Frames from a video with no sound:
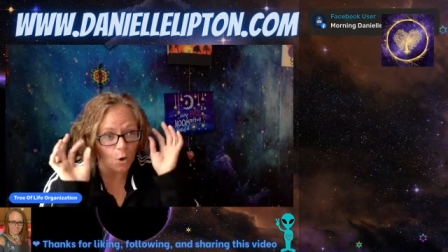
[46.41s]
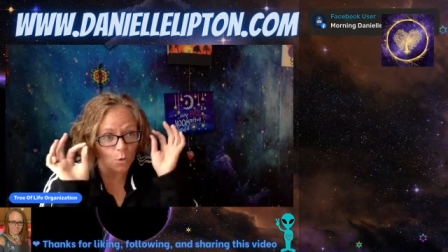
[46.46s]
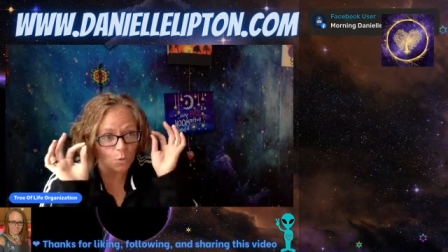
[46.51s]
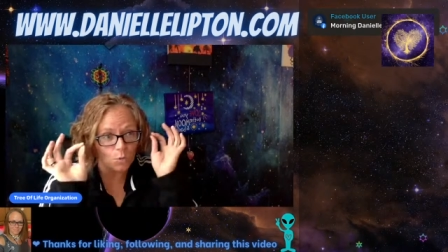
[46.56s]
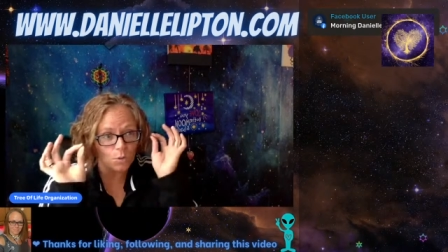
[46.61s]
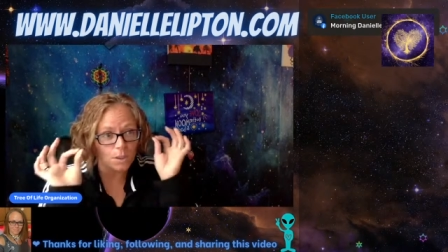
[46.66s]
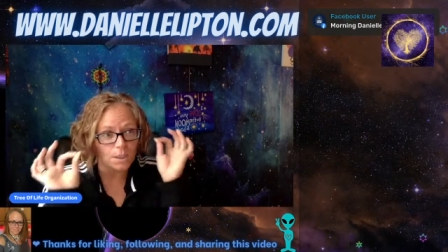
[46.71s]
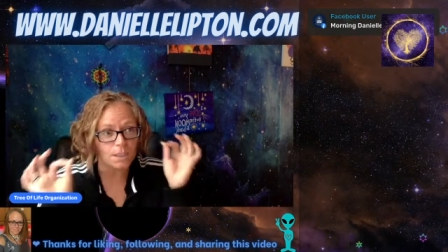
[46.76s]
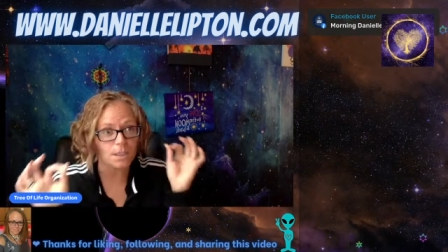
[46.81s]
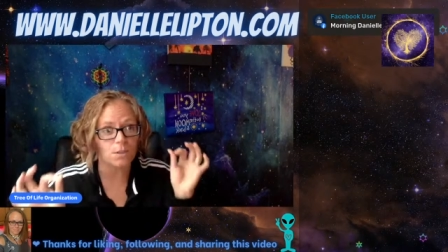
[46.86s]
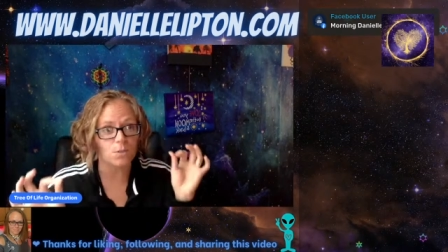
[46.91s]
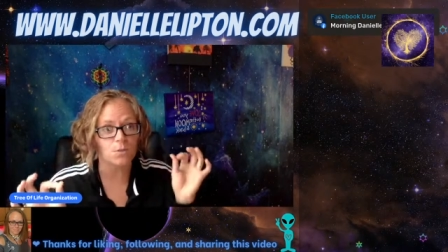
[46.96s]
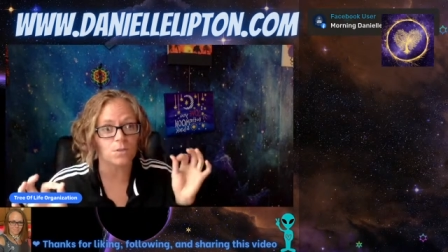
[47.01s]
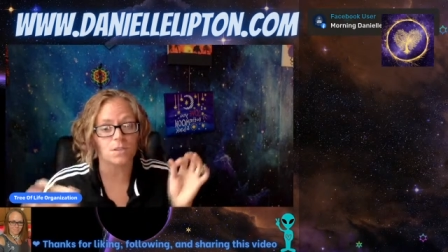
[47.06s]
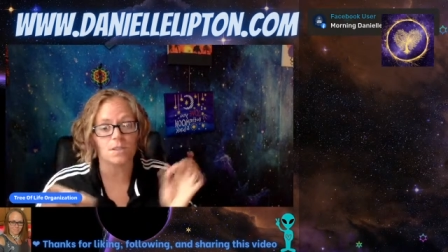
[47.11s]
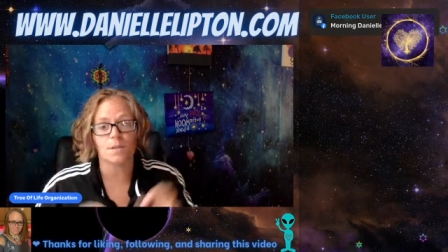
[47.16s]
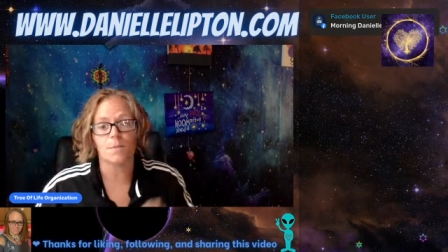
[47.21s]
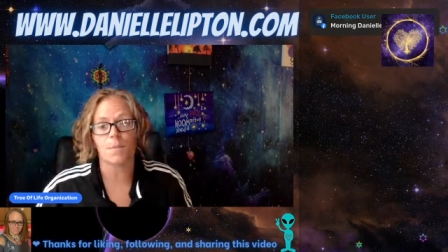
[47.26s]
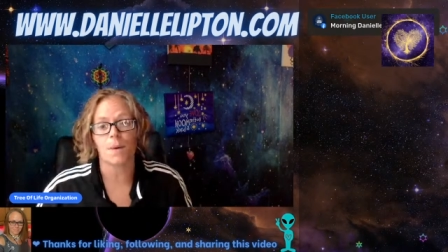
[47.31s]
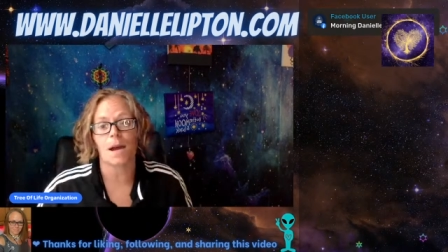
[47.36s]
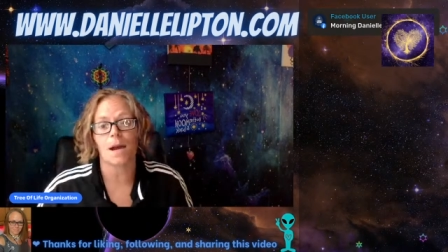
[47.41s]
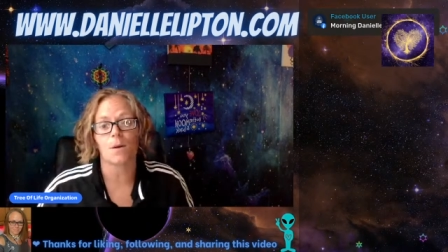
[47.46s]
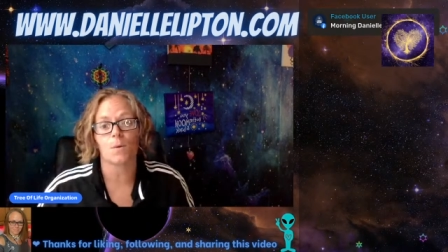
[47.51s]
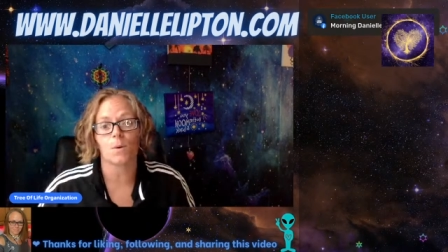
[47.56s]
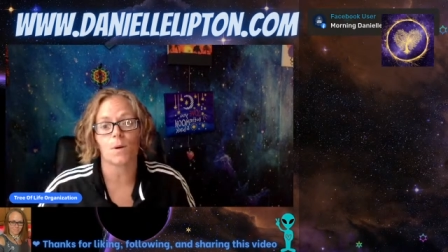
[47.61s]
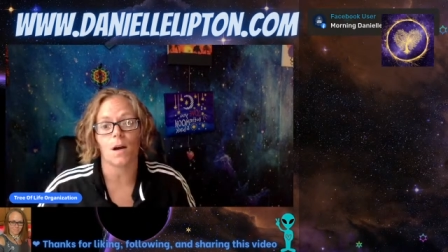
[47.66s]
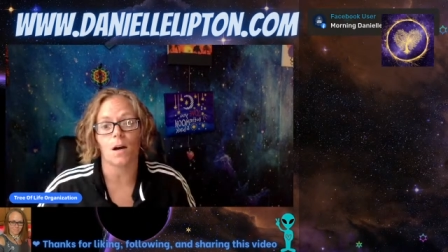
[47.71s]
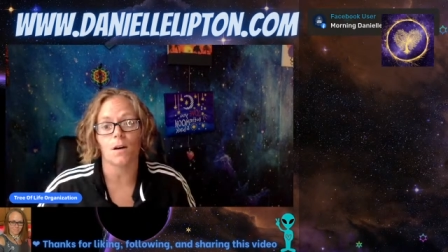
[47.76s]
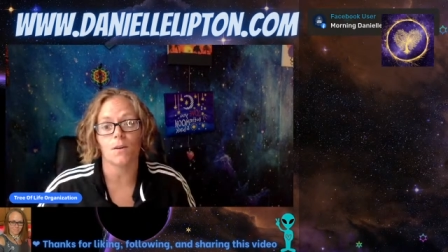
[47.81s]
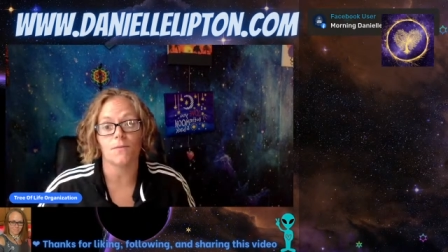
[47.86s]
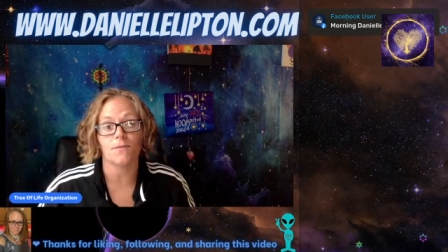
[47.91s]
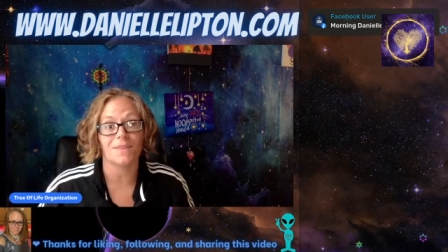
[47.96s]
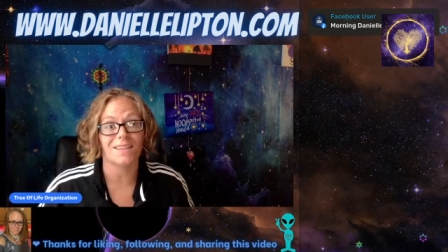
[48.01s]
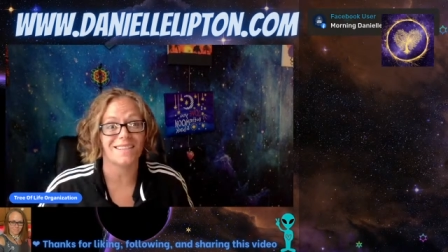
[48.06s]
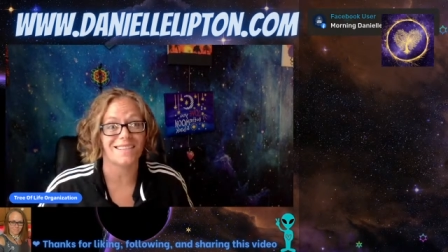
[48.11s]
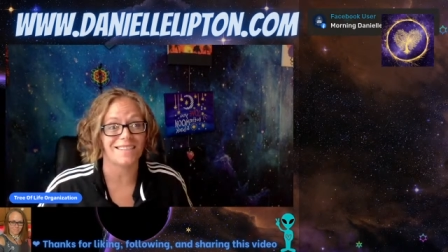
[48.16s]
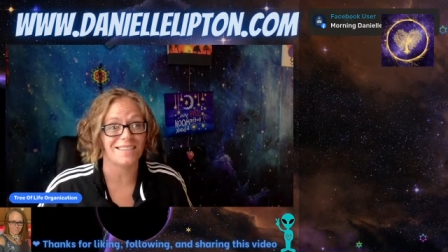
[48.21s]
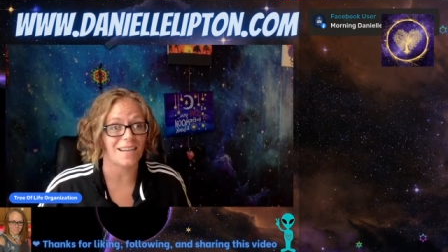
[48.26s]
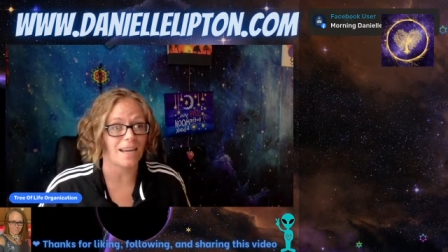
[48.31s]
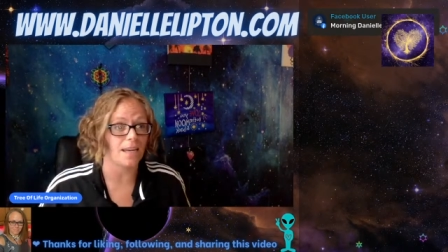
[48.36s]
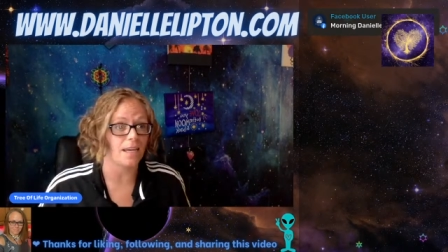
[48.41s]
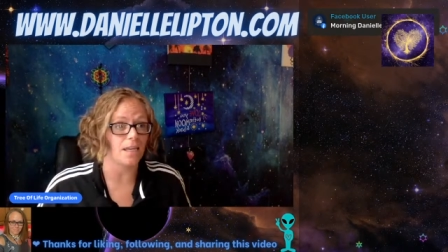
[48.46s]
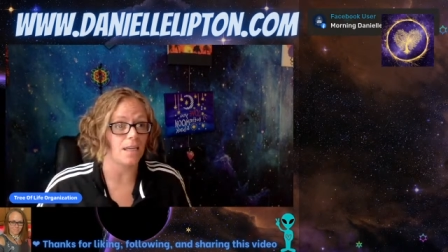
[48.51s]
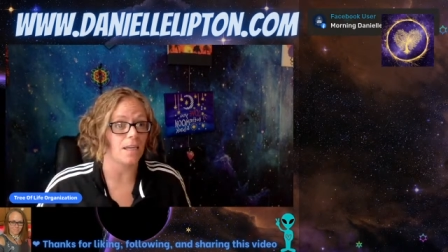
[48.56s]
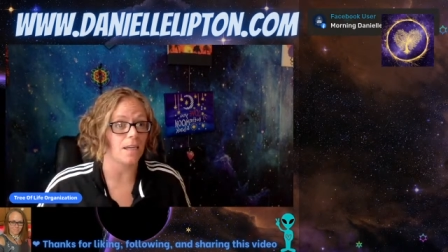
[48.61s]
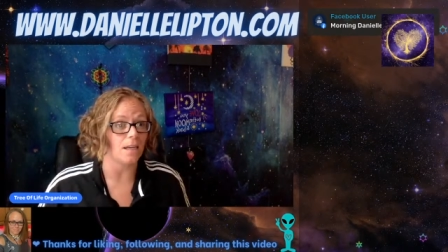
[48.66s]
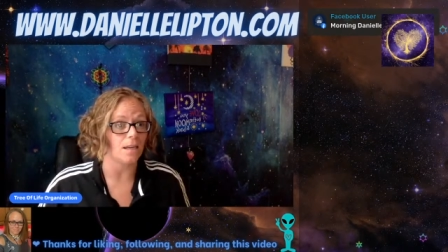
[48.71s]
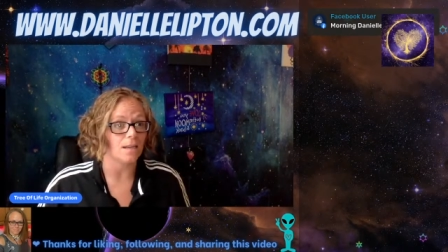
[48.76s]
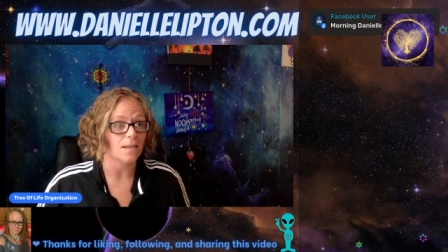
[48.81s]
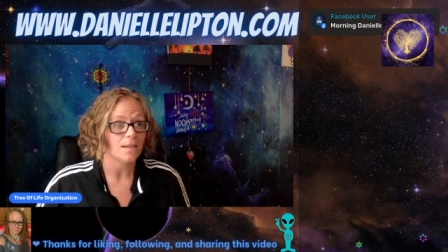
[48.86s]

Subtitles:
only using the power of the psyche.